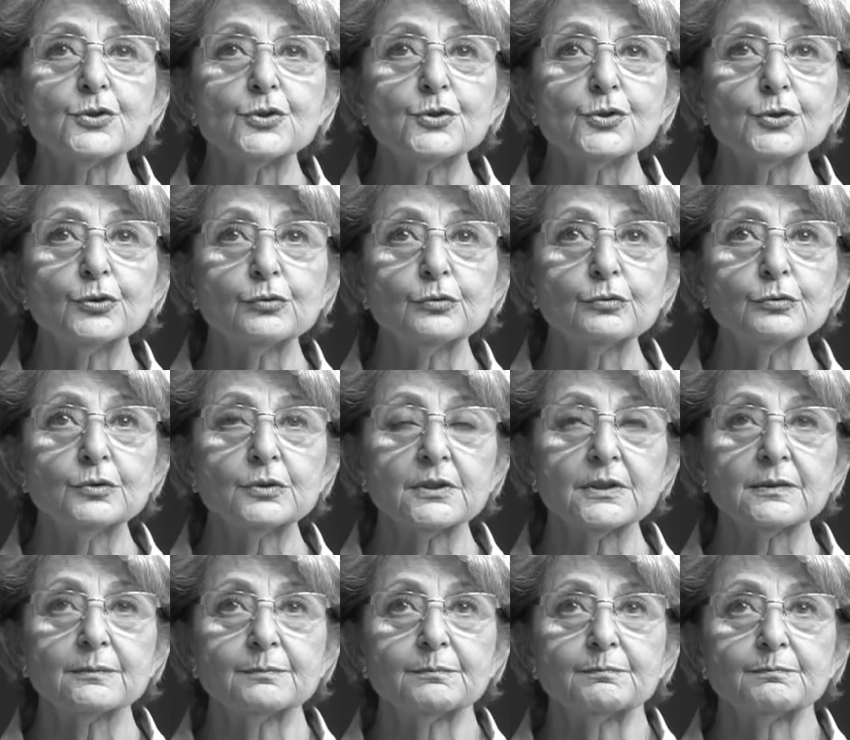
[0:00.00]
to
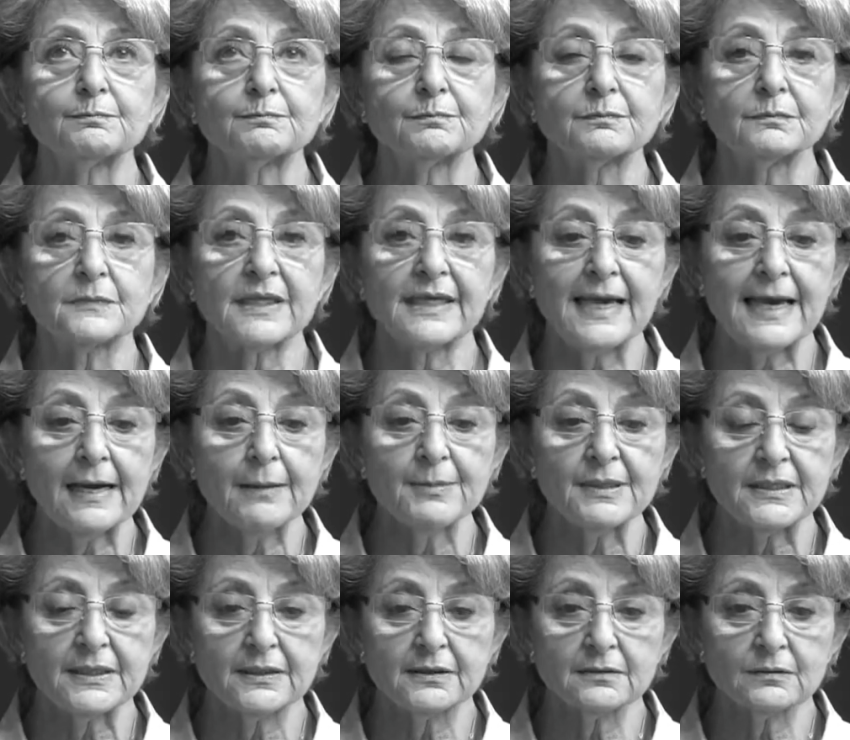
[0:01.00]
the
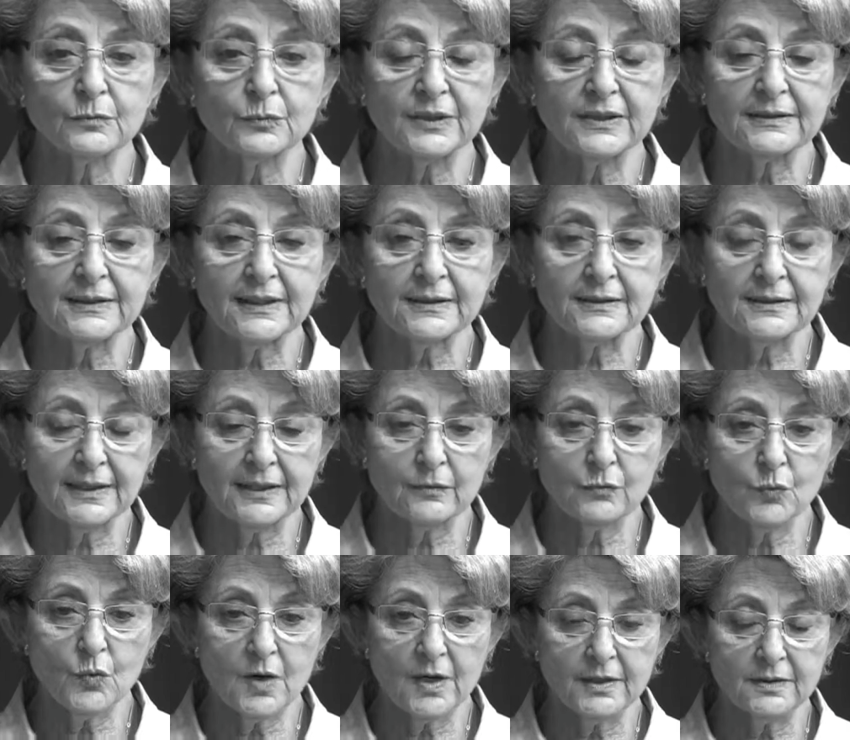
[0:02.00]
cabinet where that
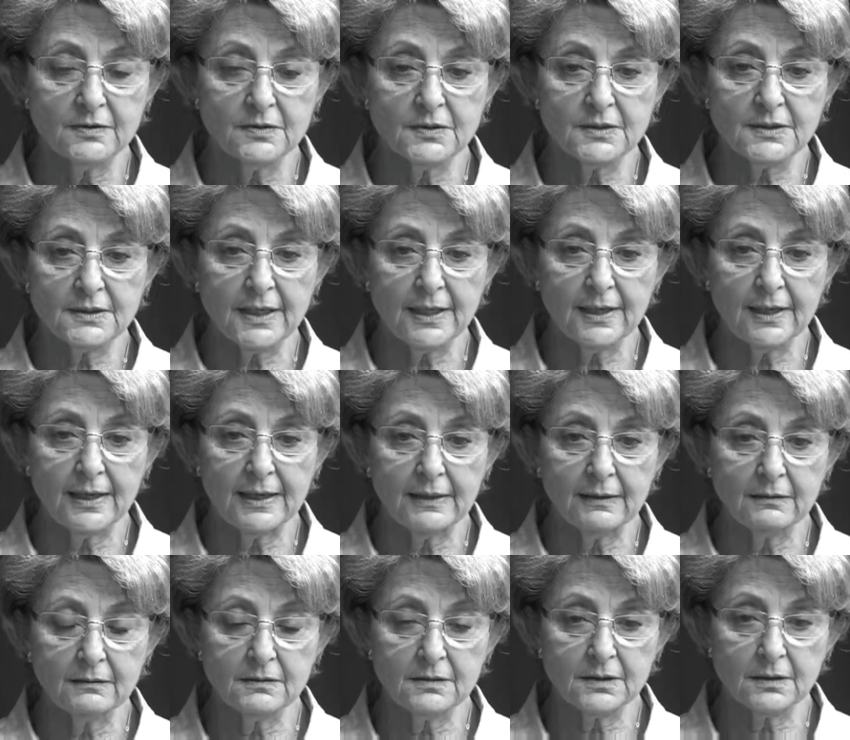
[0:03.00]
gun was,
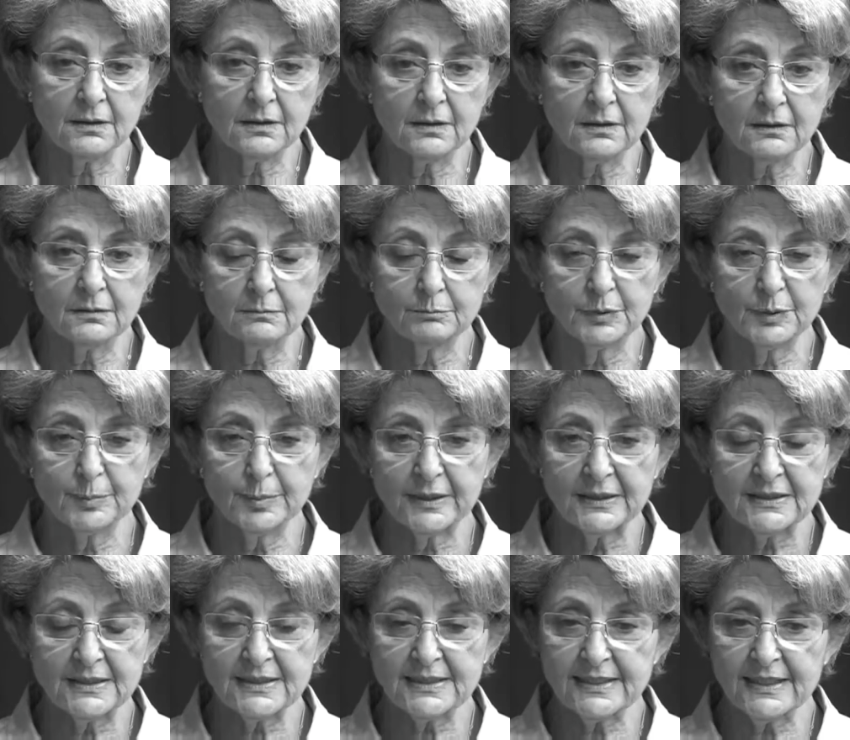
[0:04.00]
and
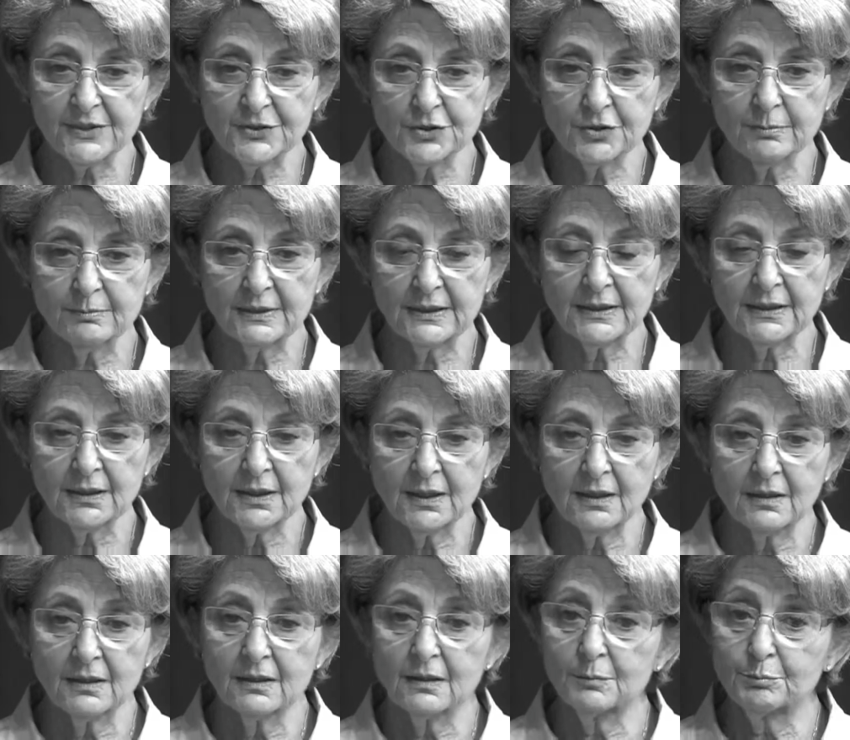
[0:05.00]
Babun said to me,
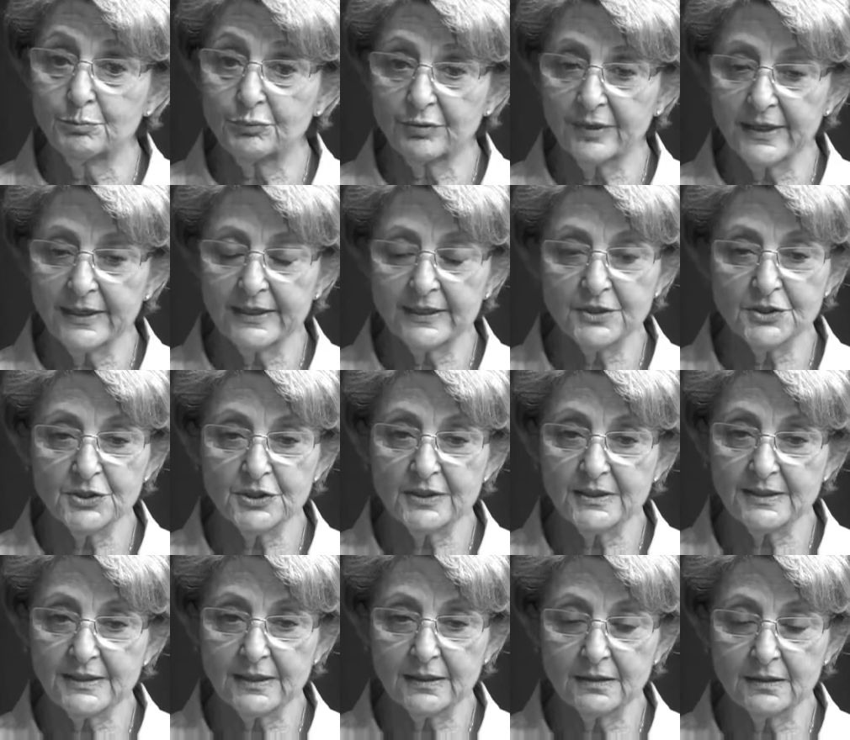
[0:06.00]
"Pray," she
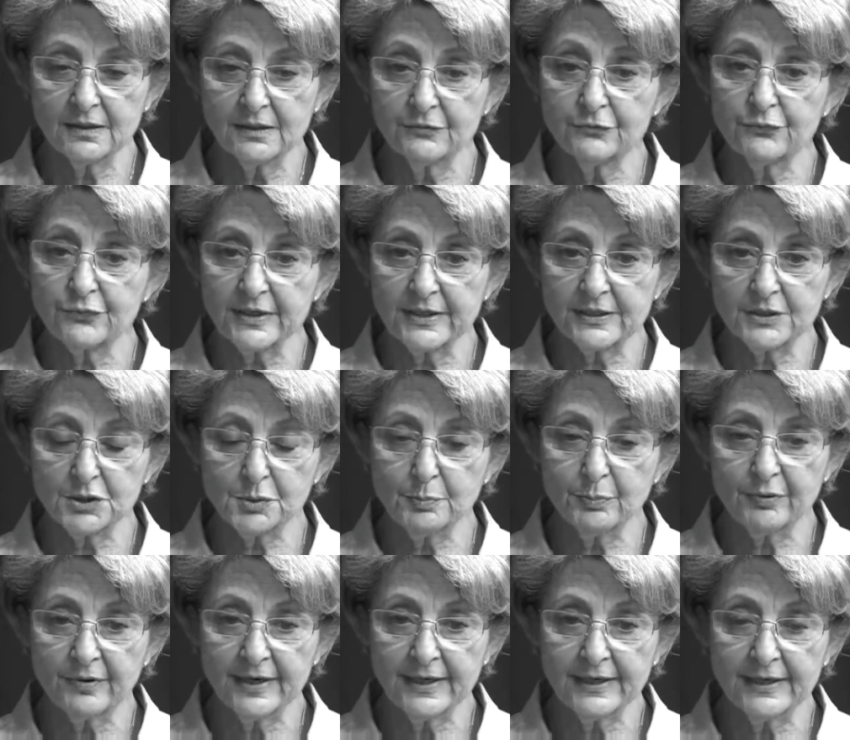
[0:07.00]
said in French,
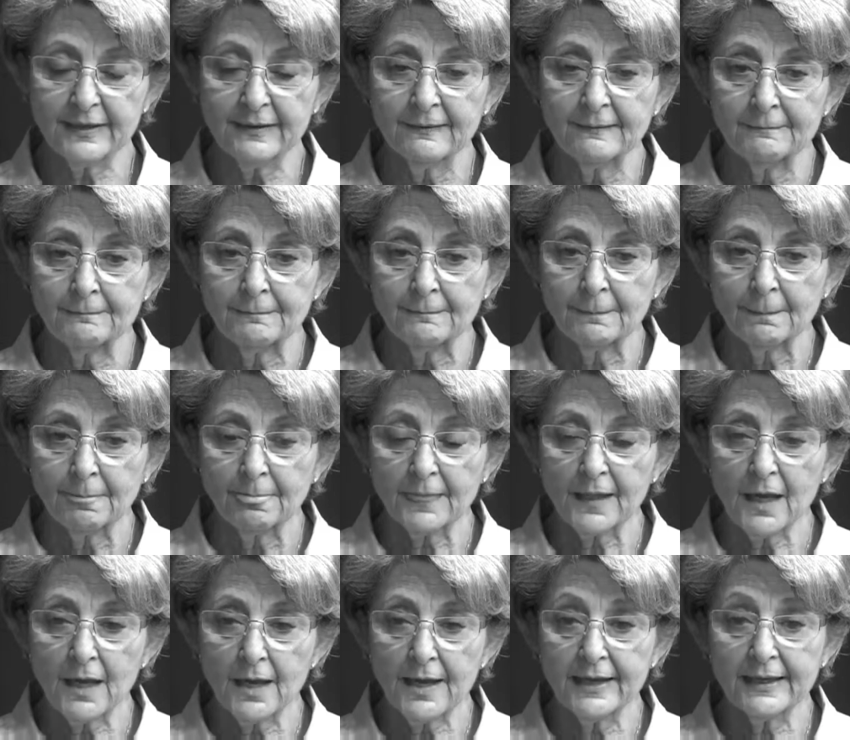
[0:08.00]
"pray."
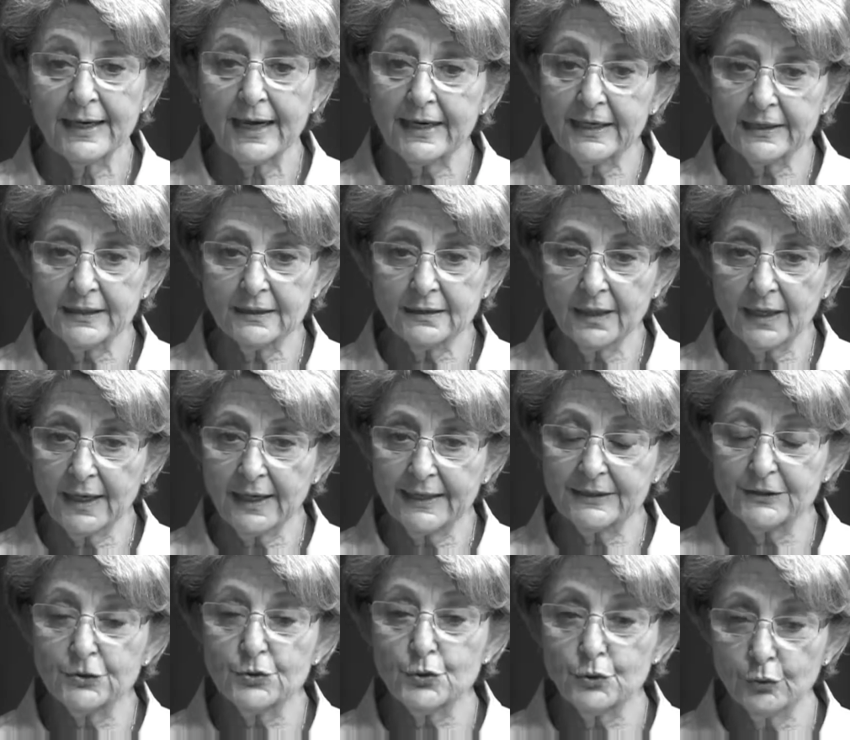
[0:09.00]
And I
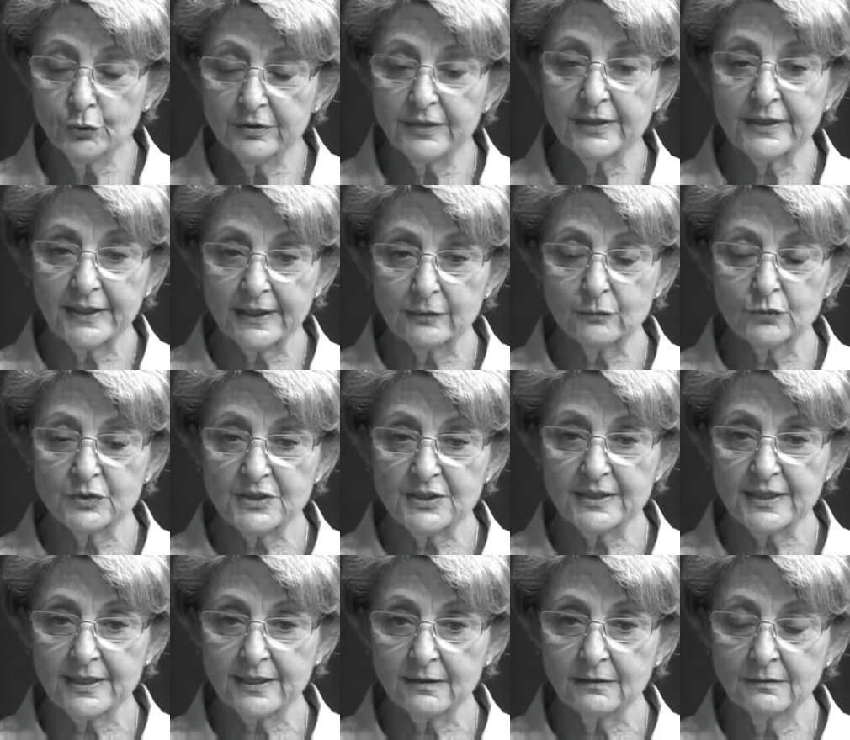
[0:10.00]
knew the gun was
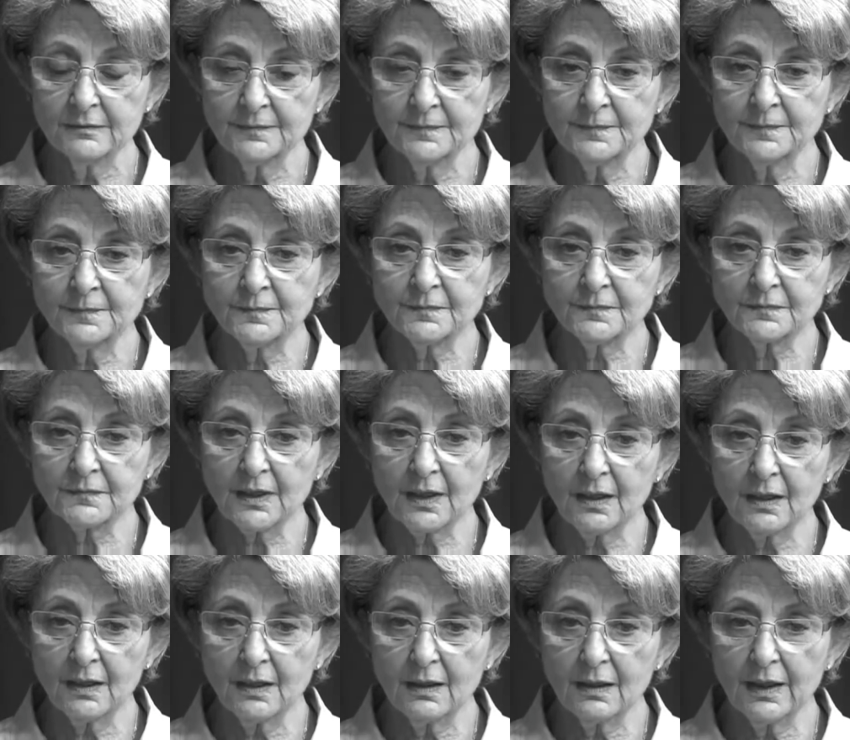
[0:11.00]
there.
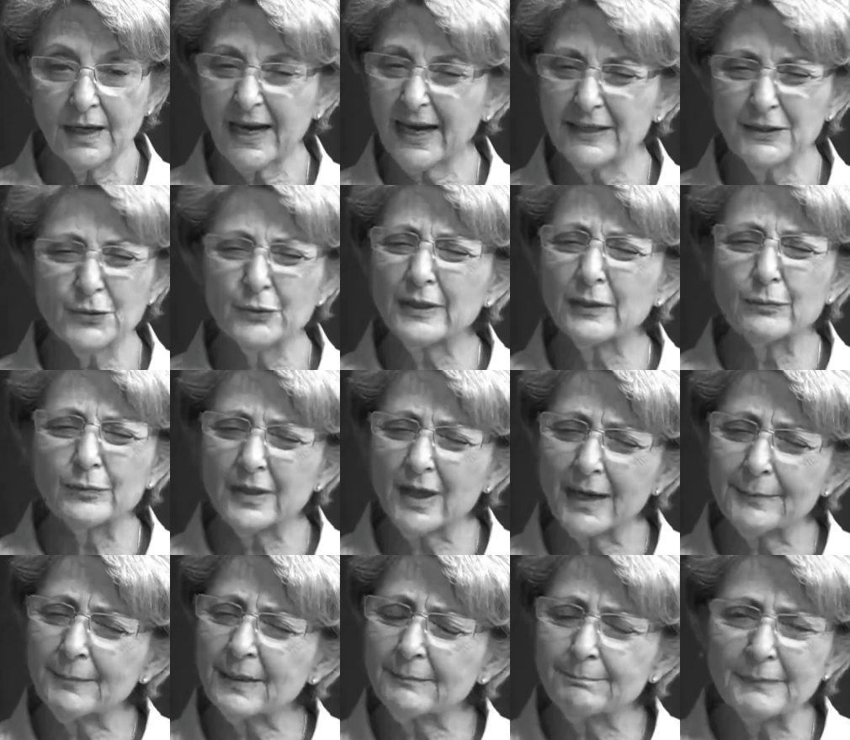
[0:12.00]
I knew that, no,
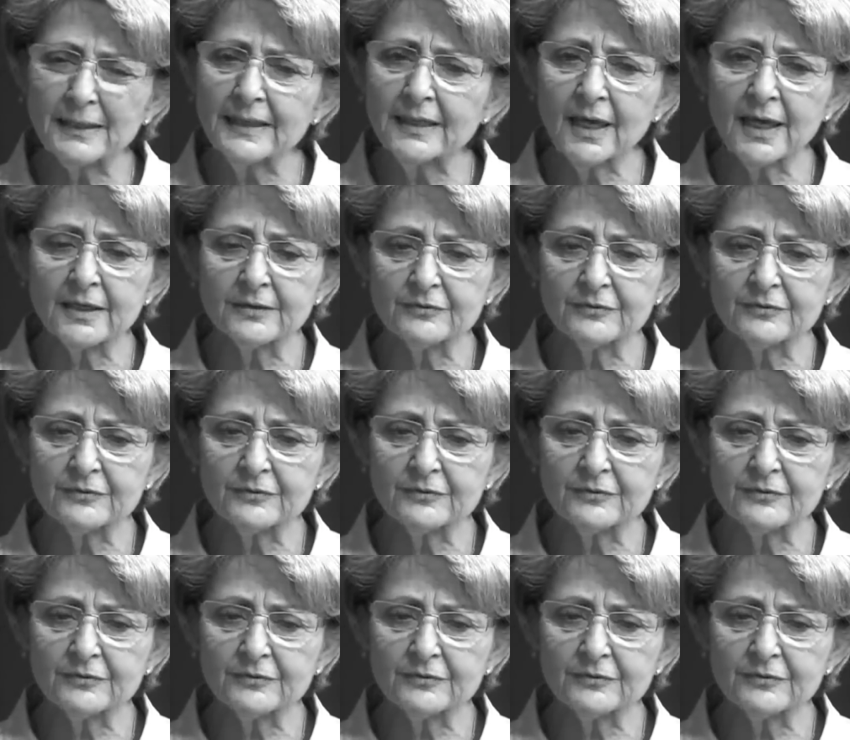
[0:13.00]
I may not